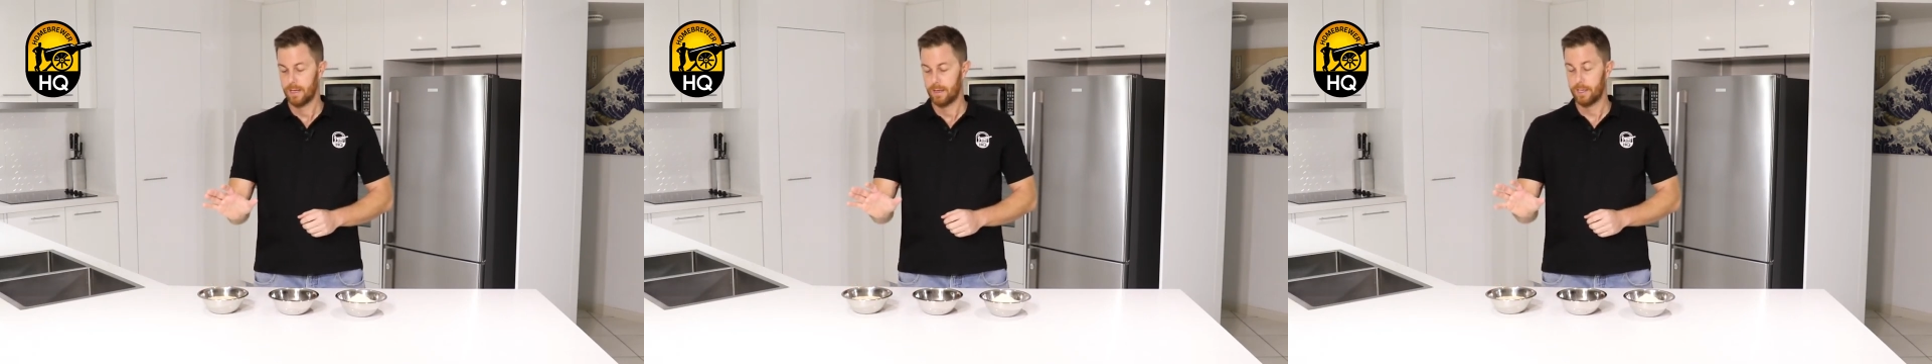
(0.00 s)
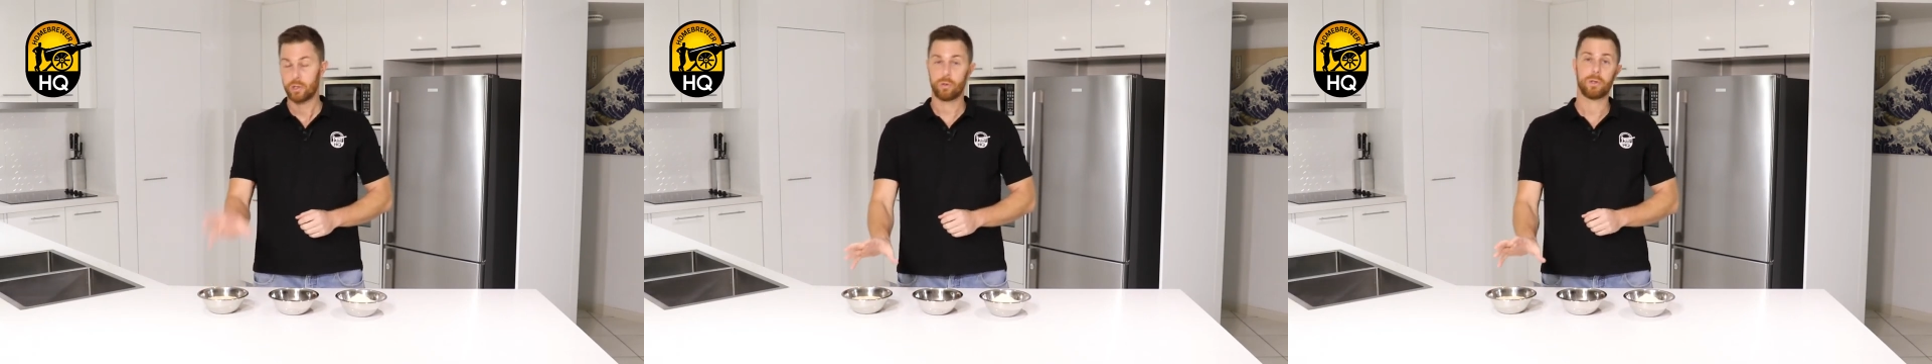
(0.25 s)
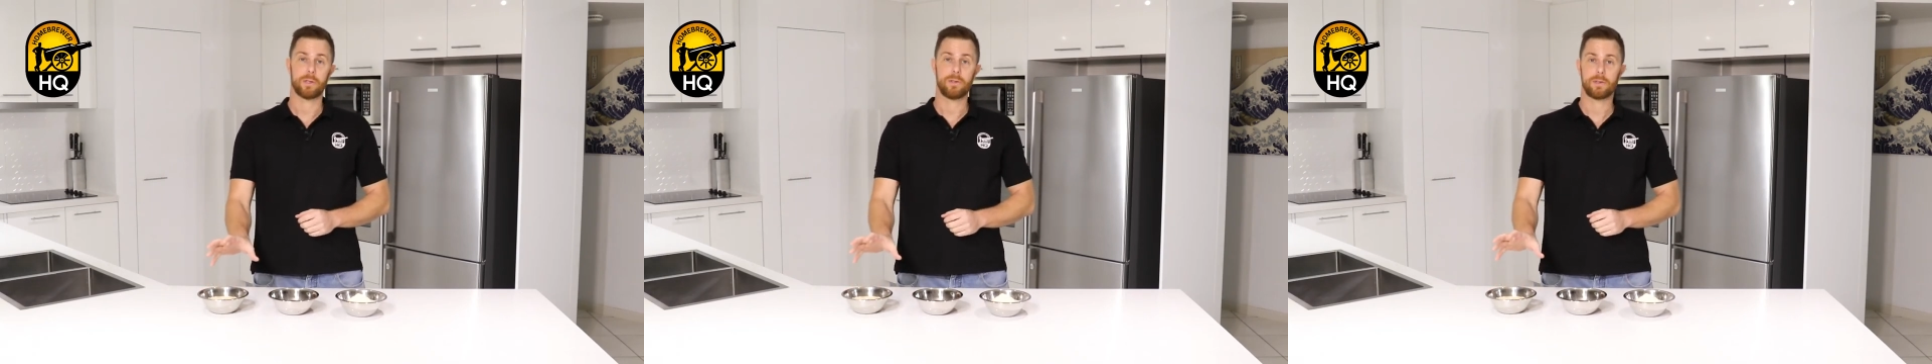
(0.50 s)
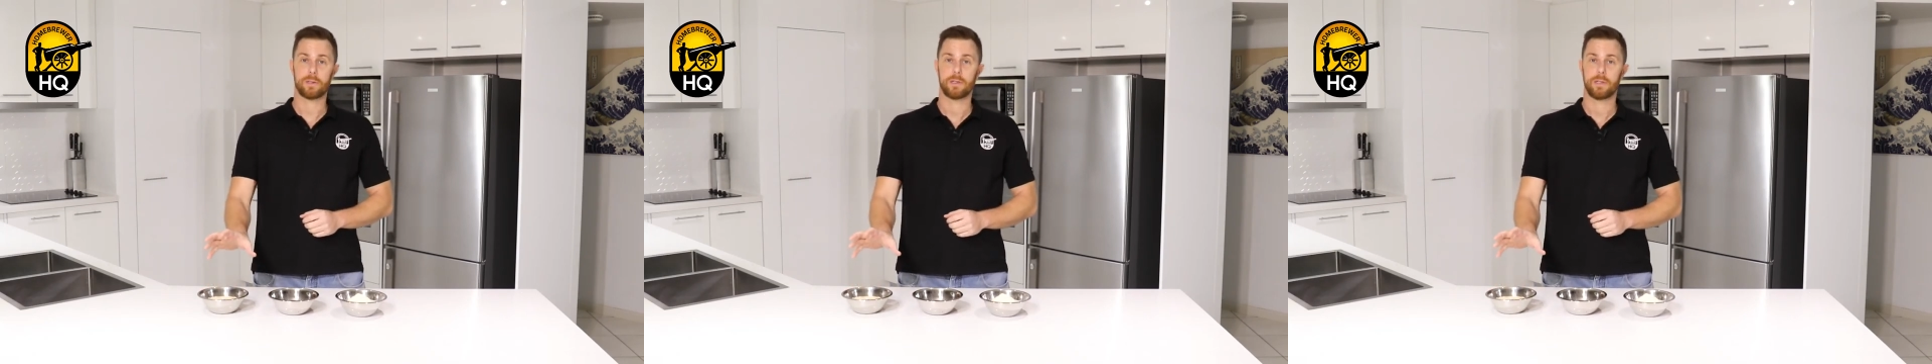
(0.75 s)
The
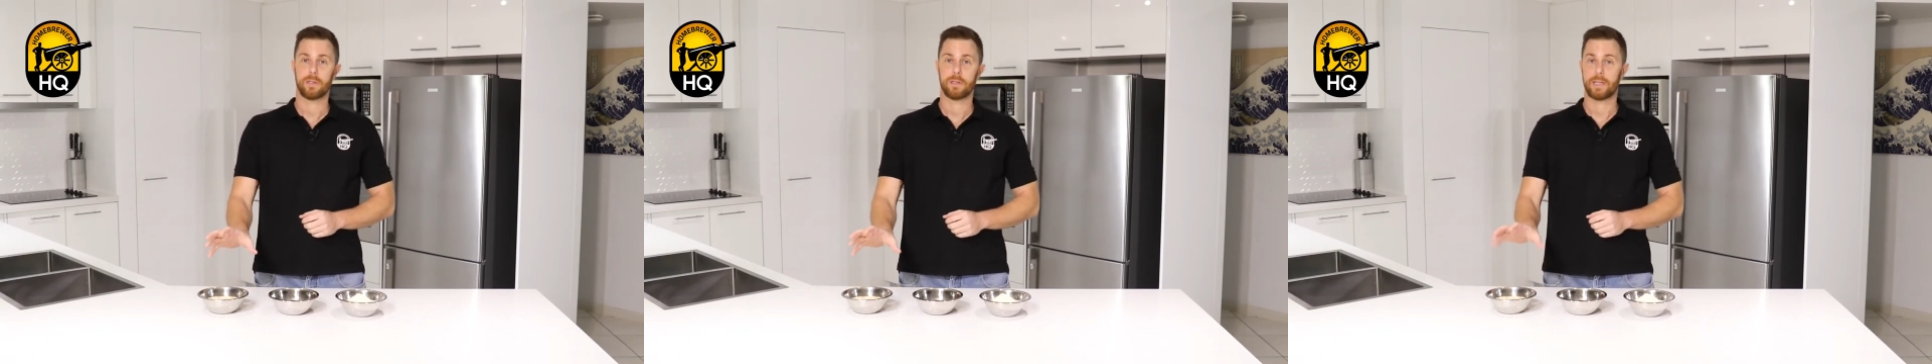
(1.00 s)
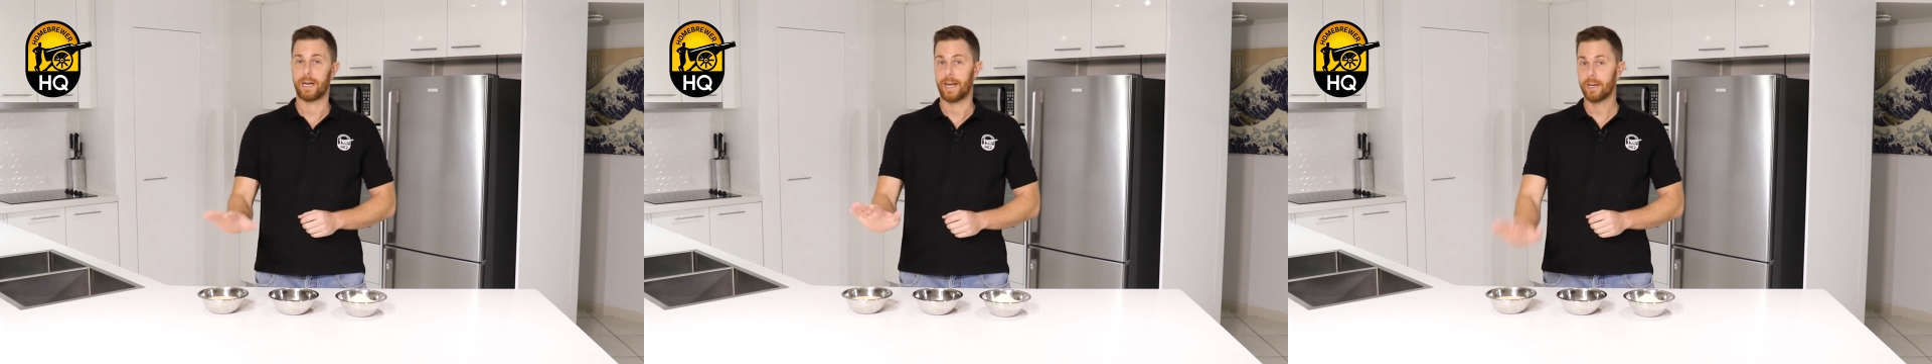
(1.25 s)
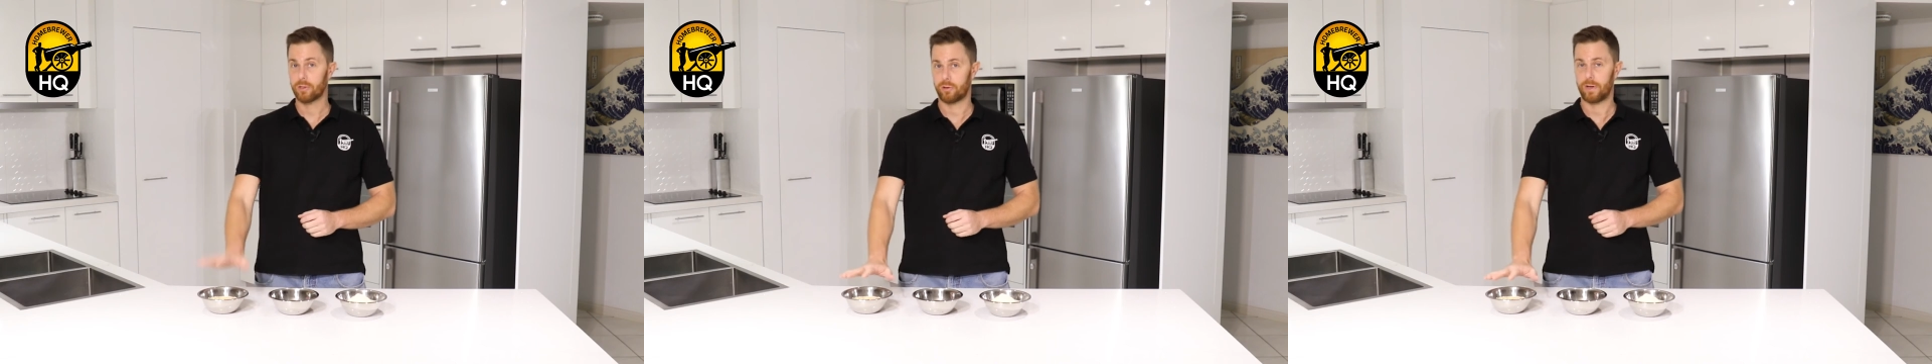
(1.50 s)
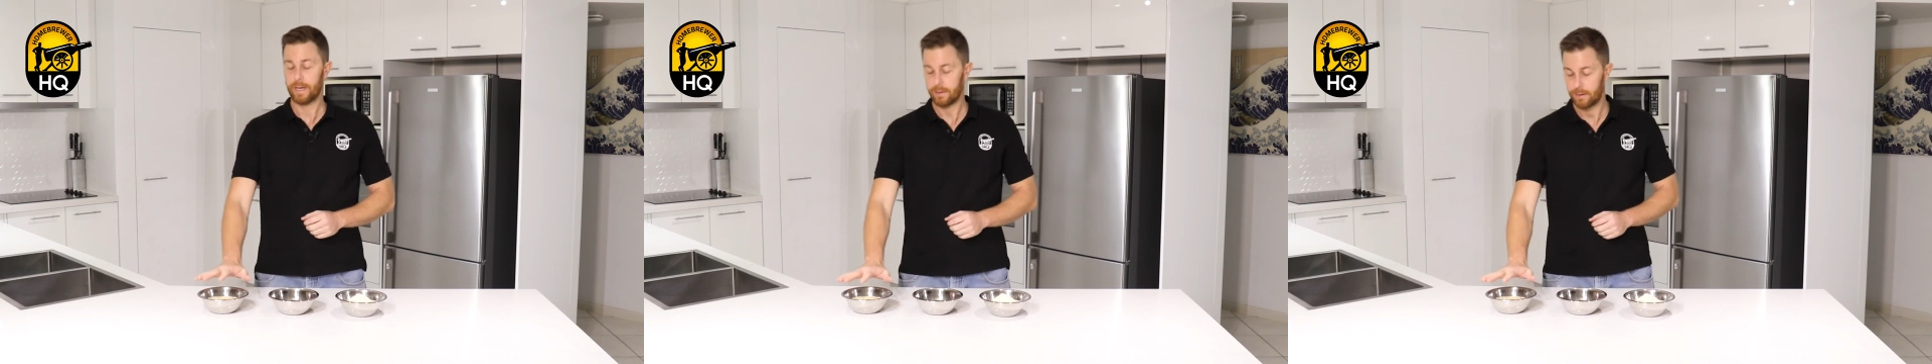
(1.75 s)
sugars that are
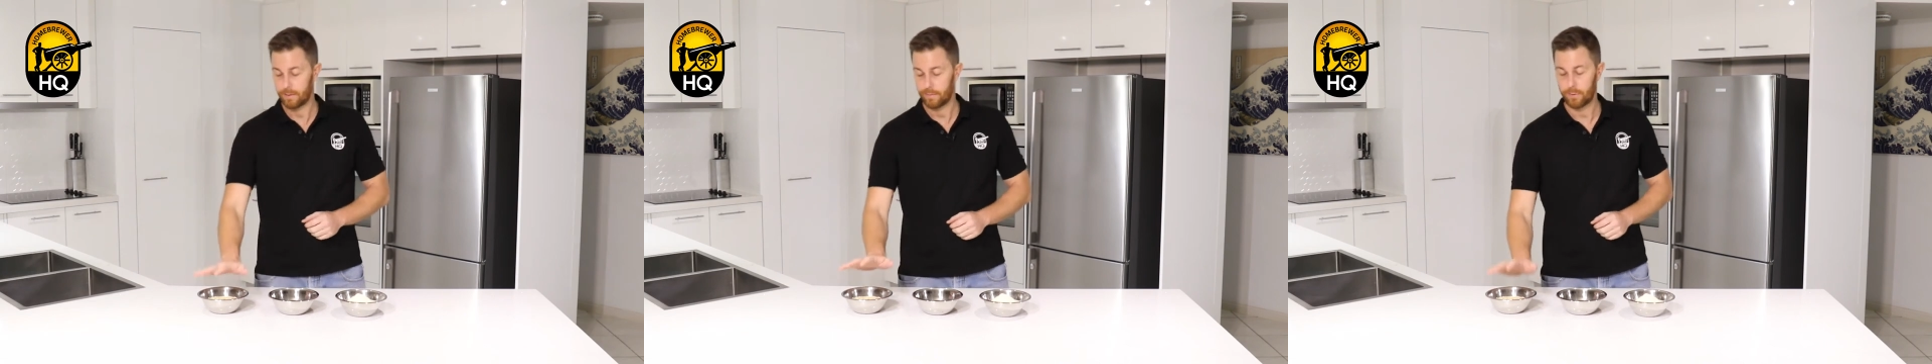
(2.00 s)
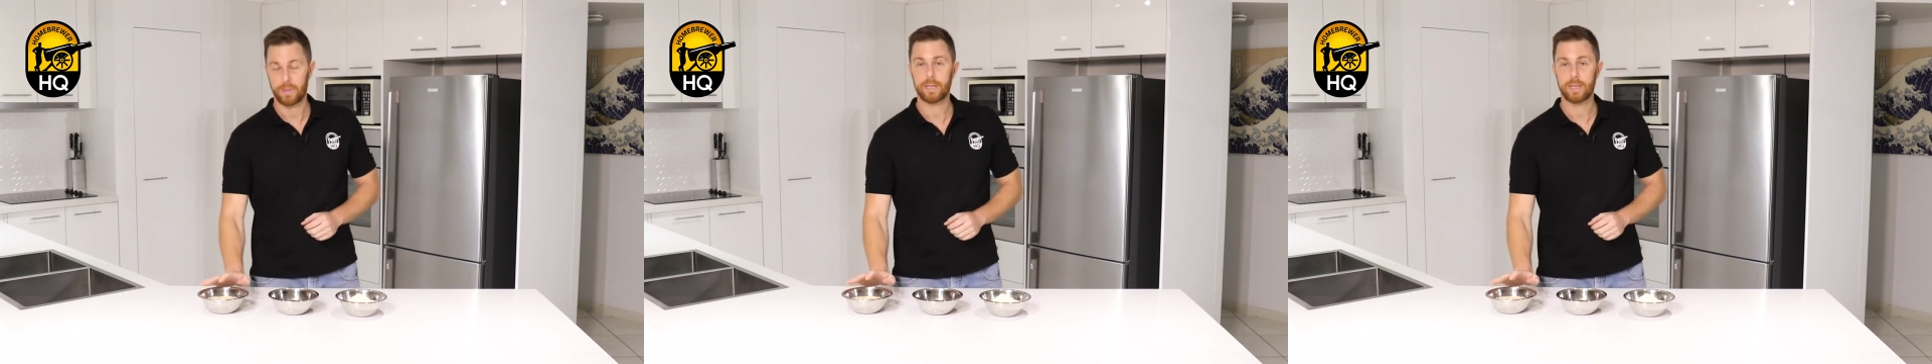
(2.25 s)
extracted from